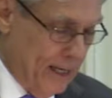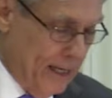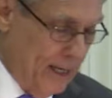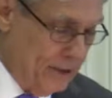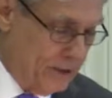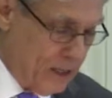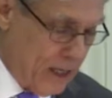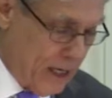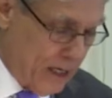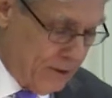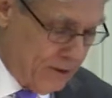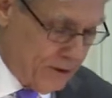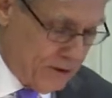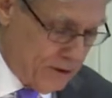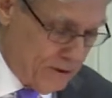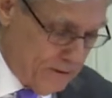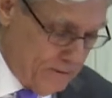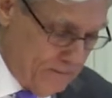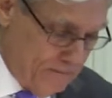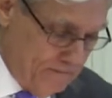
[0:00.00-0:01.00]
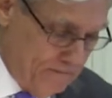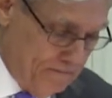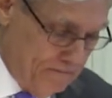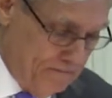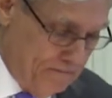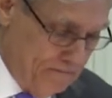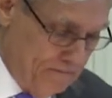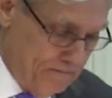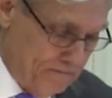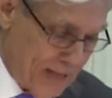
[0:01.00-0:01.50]
He says,
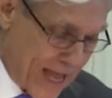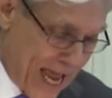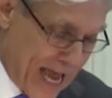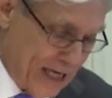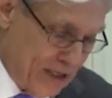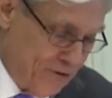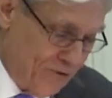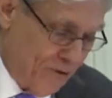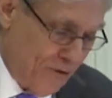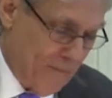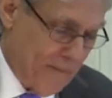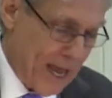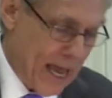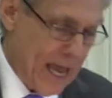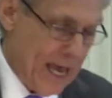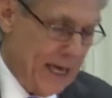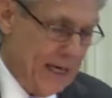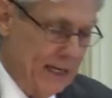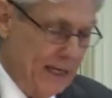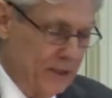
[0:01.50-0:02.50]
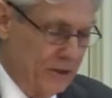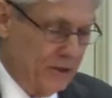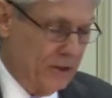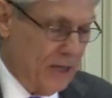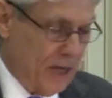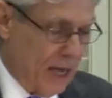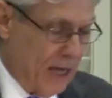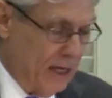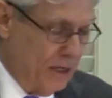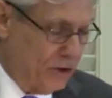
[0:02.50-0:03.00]
as for man, his
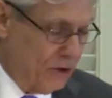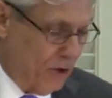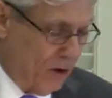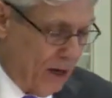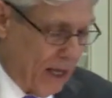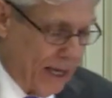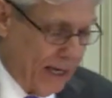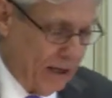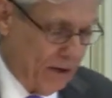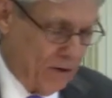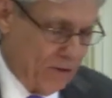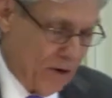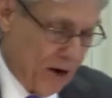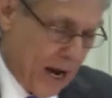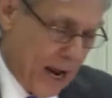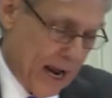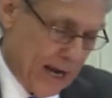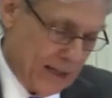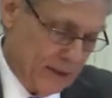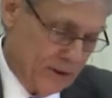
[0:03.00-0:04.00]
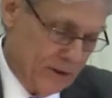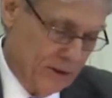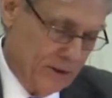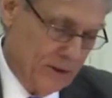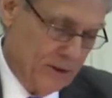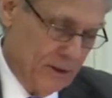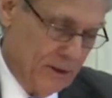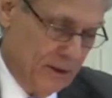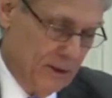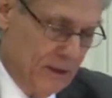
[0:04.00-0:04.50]
days are like
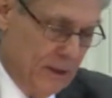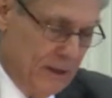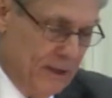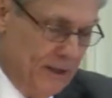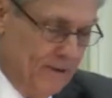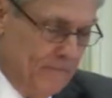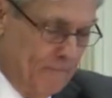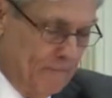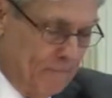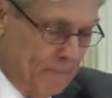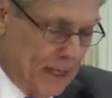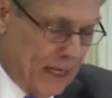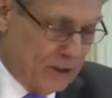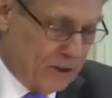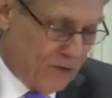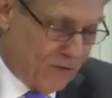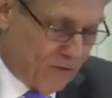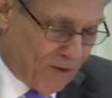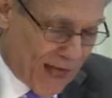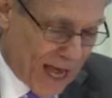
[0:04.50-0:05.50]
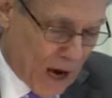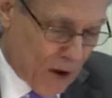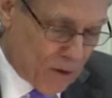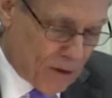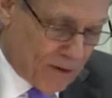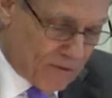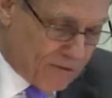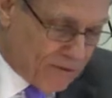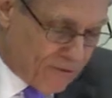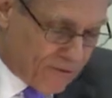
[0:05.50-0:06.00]
grass. As a
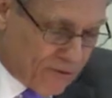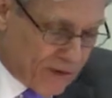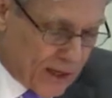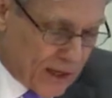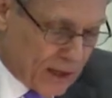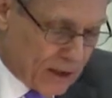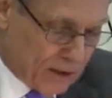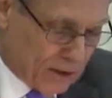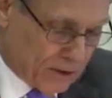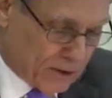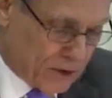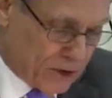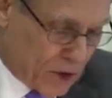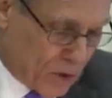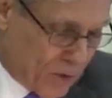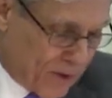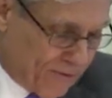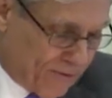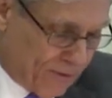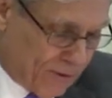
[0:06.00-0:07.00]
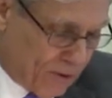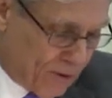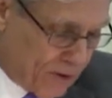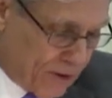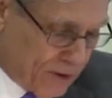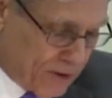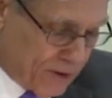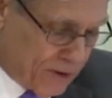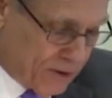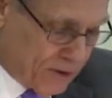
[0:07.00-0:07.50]
flower of the field, so he
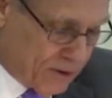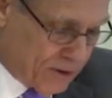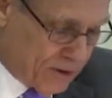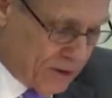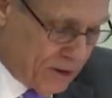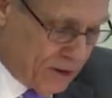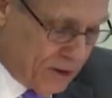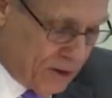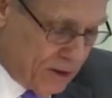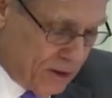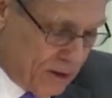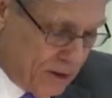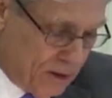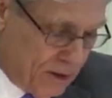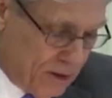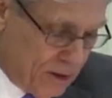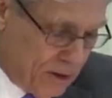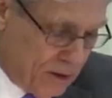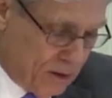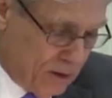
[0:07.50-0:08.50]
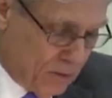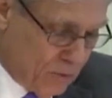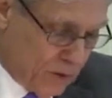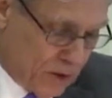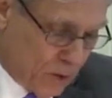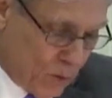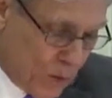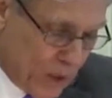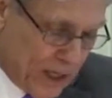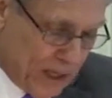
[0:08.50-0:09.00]
flourishes.
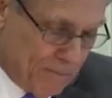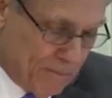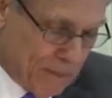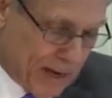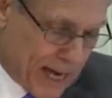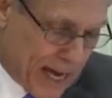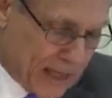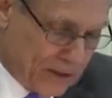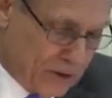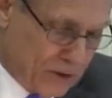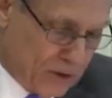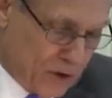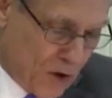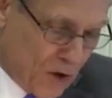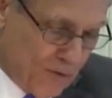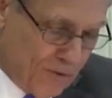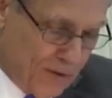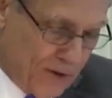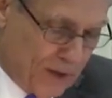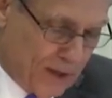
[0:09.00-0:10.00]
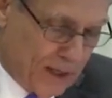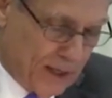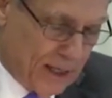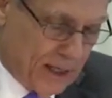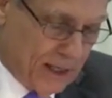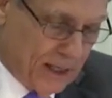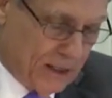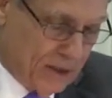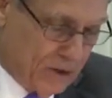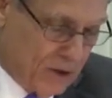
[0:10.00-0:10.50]
When the wind passes over it,
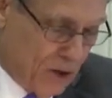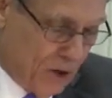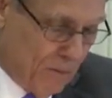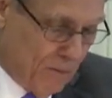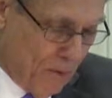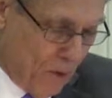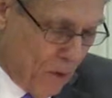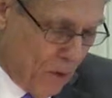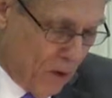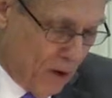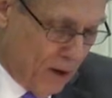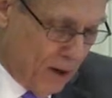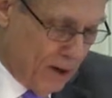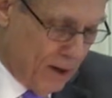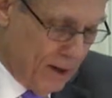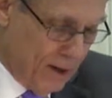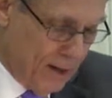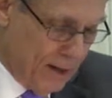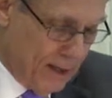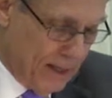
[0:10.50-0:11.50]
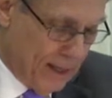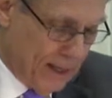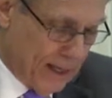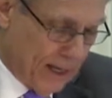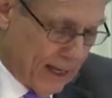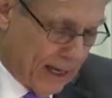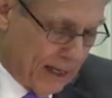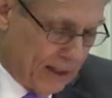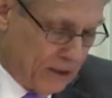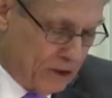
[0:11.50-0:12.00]
it is no more,
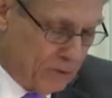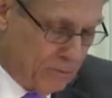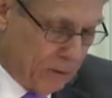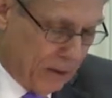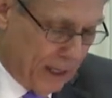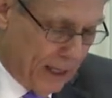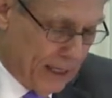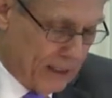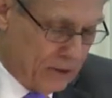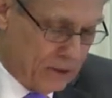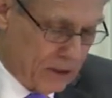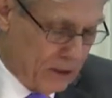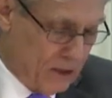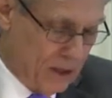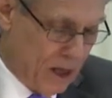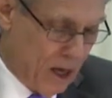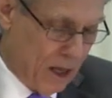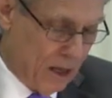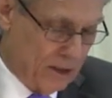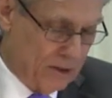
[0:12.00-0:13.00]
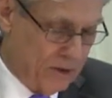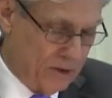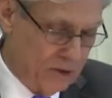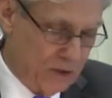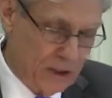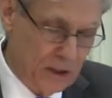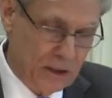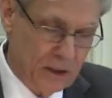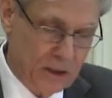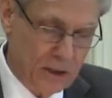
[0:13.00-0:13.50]
and its place
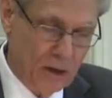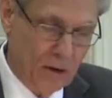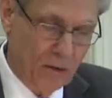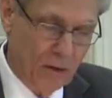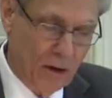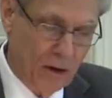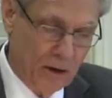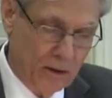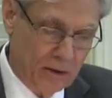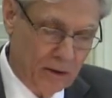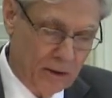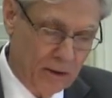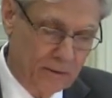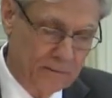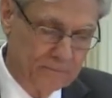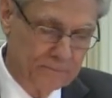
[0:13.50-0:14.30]
acknowledges it no longer.